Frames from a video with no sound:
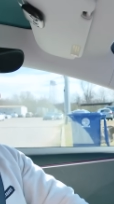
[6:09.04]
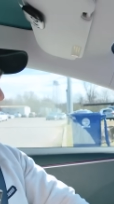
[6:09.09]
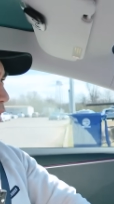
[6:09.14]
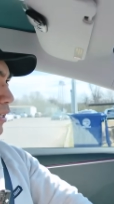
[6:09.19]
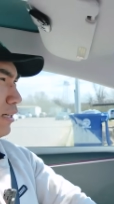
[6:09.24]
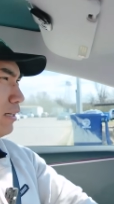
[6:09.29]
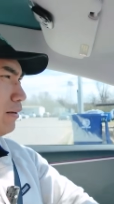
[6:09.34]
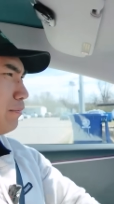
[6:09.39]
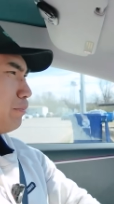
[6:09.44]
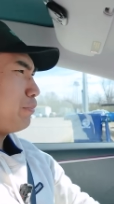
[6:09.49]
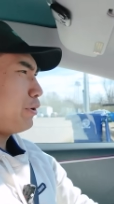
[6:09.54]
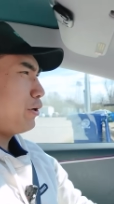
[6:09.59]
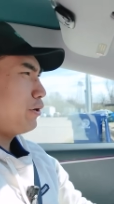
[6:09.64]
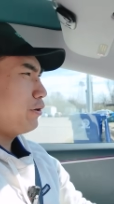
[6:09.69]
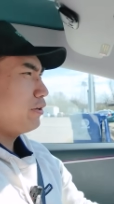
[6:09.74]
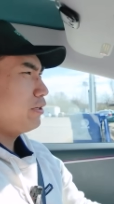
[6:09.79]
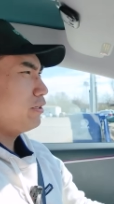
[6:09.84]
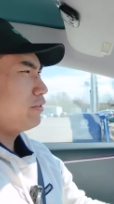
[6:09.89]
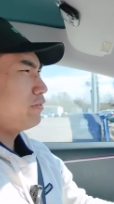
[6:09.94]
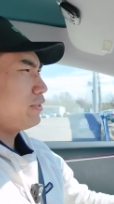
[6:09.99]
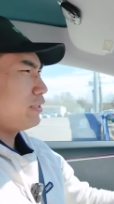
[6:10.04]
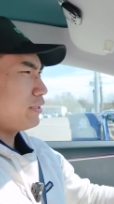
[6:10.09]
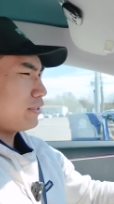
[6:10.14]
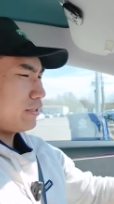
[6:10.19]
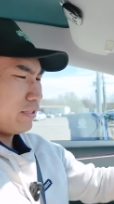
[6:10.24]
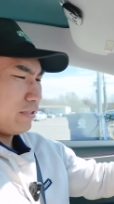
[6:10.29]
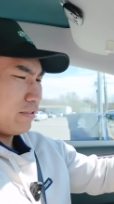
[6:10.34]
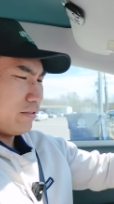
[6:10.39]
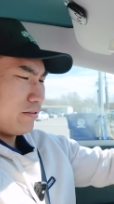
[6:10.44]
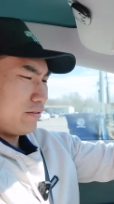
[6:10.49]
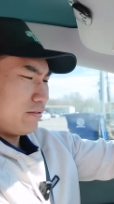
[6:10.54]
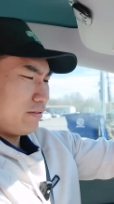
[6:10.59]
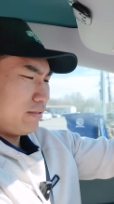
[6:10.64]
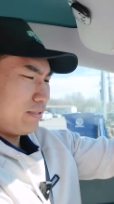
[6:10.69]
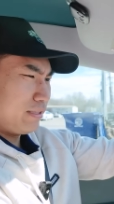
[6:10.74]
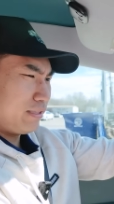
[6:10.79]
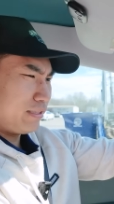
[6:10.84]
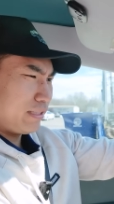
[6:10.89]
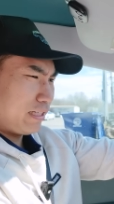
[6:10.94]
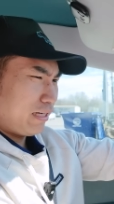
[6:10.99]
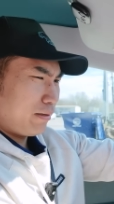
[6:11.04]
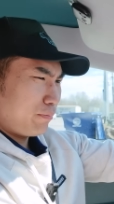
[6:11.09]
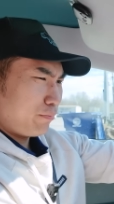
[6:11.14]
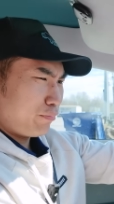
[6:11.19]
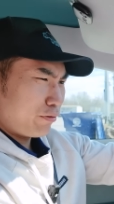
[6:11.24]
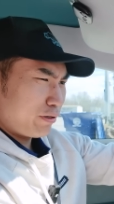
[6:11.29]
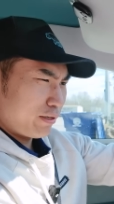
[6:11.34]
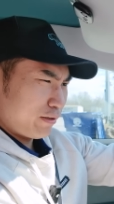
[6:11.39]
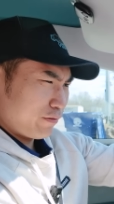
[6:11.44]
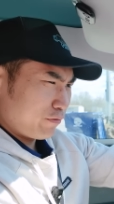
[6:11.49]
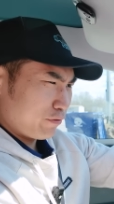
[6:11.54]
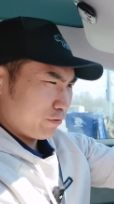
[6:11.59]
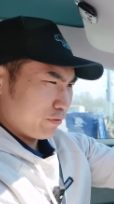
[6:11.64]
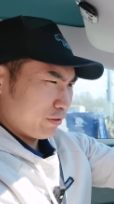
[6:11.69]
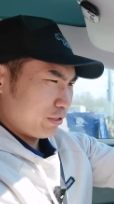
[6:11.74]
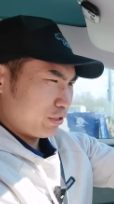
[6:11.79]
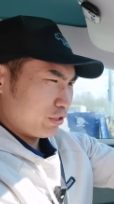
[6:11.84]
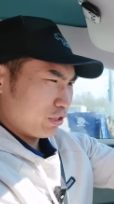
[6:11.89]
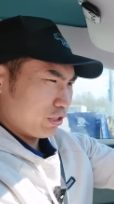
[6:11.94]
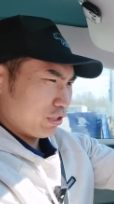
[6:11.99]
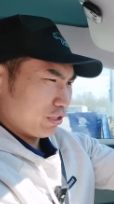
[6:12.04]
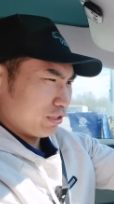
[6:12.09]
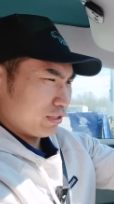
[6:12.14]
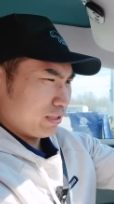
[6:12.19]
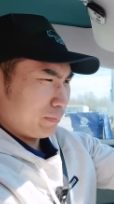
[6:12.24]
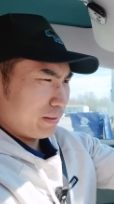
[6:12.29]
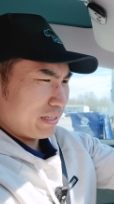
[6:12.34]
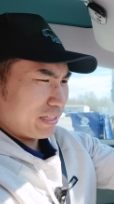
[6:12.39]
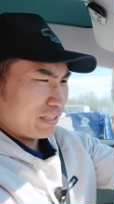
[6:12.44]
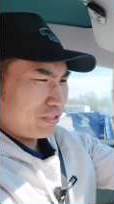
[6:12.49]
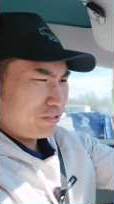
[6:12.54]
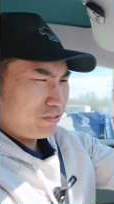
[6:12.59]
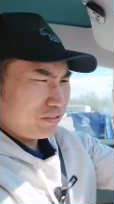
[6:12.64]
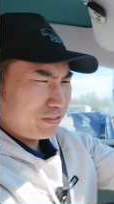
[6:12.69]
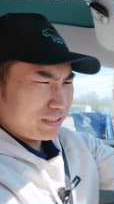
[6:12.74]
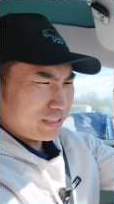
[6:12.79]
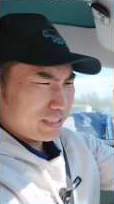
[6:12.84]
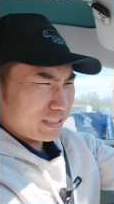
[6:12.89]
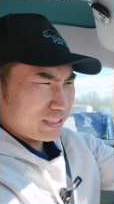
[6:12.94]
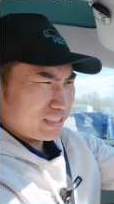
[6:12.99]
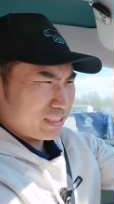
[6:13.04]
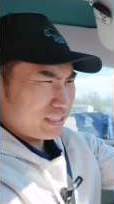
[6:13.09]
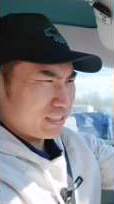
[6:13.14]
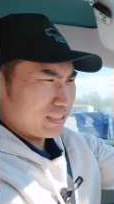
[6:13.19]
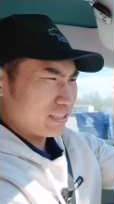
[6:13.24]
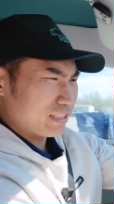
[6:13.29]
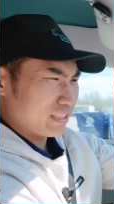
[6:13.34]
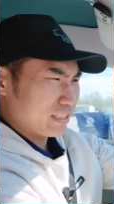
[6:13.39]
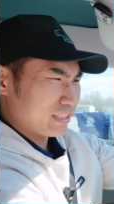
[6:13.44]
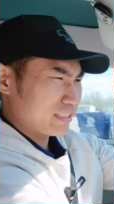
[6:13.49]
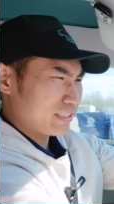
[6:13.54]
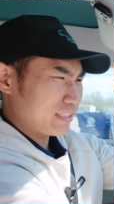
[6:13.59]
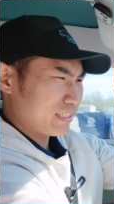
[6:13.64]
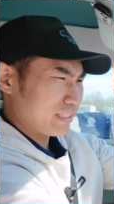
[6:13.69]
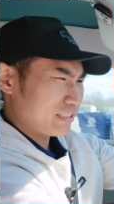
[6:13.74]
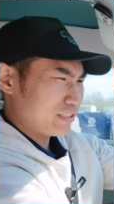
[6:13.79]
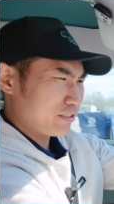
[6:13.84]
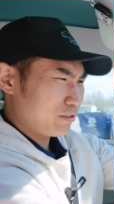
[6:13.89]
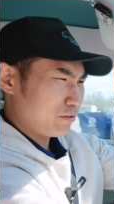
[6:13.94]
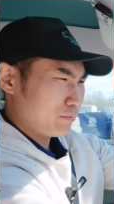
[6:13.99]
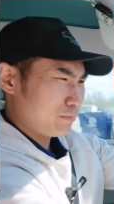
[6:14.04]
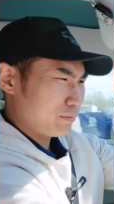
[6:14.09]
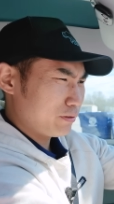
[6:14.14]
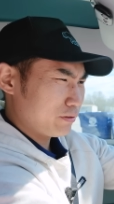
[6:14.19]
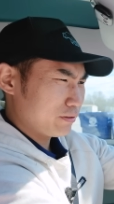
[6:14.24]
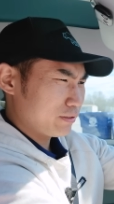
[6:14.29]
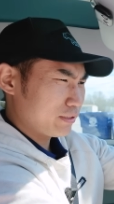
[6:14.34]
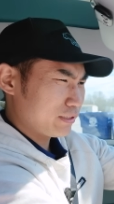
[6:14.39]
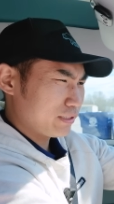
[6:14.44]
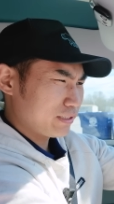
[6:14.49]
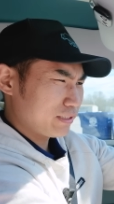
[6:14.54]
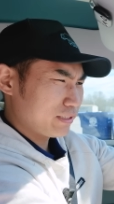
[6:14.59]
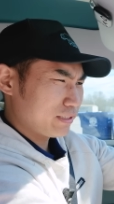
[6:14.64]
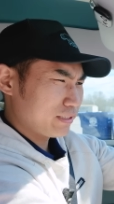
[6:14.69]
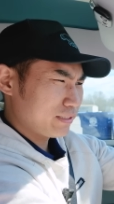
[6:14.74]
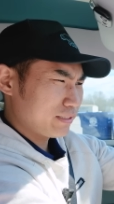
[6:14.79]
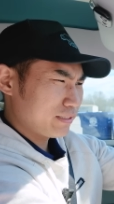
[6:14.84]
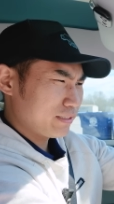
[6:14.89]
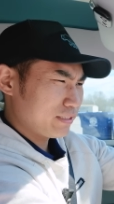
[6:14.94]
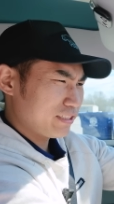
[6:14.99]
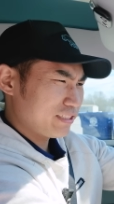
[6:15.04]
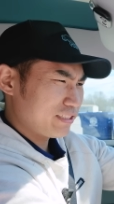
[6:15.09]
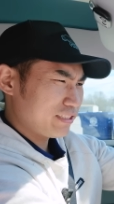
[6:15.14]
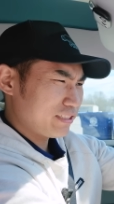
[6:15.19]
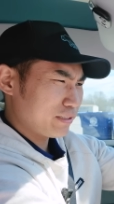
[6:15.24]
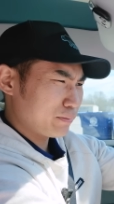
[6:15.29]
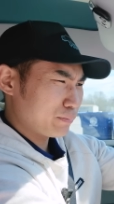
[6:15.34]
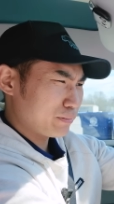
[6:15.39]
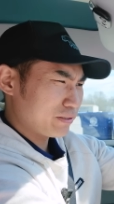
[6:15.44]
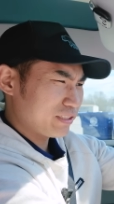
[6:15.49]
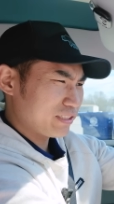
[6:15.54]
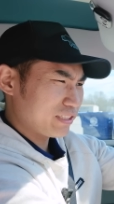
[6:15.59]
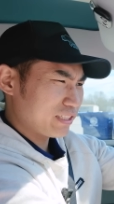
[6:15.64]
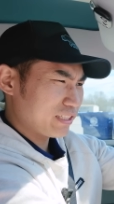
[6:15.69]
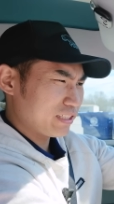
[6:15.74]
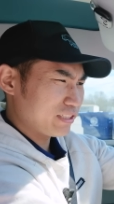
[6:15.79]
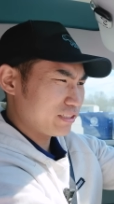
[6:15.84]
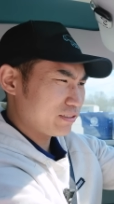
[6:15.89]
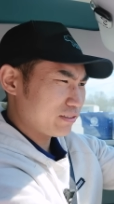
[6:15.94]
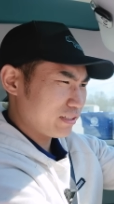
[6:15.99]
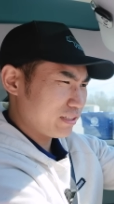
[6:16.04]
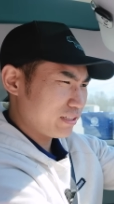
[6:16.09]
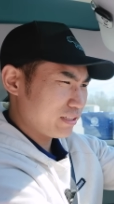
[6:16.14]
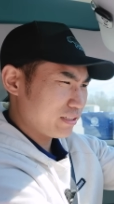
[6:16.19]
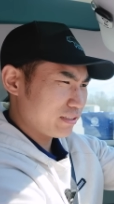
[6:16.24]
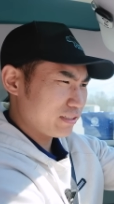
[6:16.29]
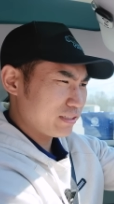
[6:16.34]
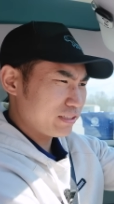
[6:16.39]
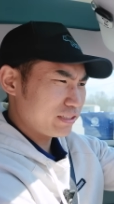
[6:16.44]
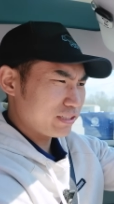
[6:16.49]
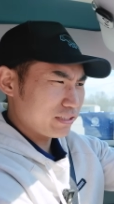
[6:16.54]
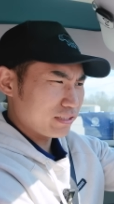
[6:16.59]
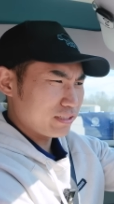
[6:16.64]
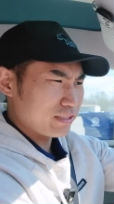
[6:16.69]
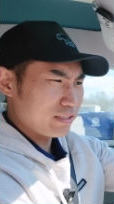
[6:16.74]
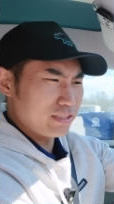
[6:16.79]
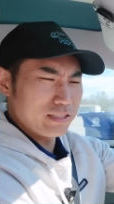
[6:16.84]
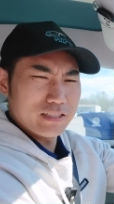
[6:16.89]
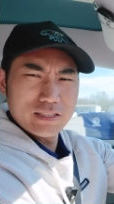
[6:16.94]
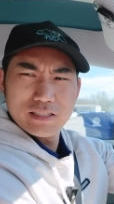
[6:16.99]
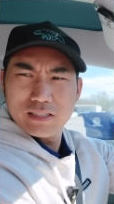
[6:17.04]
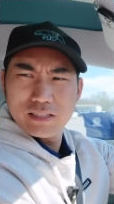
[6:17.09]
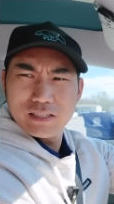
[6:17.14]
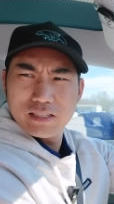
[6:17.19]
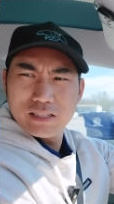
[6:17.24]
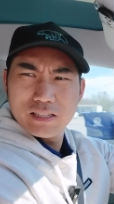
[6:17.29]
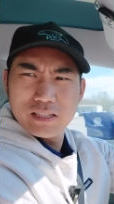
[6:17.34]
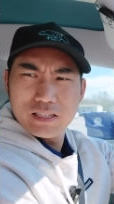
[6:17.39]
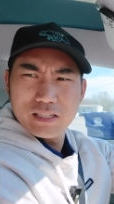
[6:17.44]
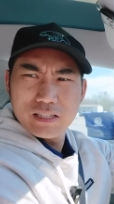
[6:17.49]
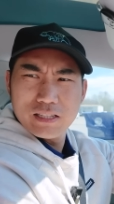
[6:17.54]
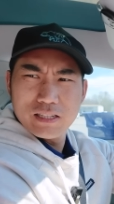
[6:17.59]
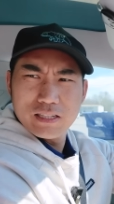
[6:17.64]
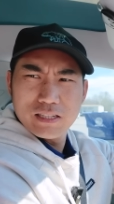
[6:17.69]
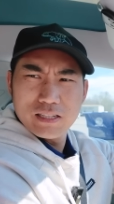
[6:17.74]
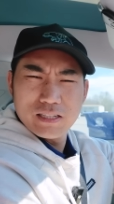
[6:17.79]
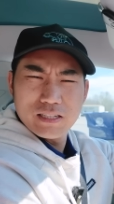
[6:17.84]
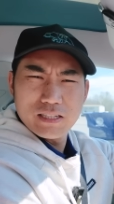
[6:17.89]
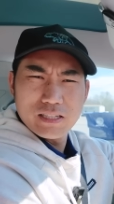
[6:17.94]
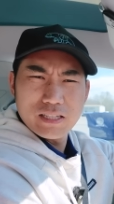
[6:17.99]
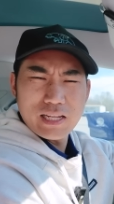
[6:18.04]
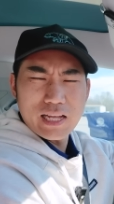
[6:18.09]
Um, part of it though is I'm pretty fully charged. I'm at two sixty-six. That's almost, let's see the percentage right here. It's a one hundred percent.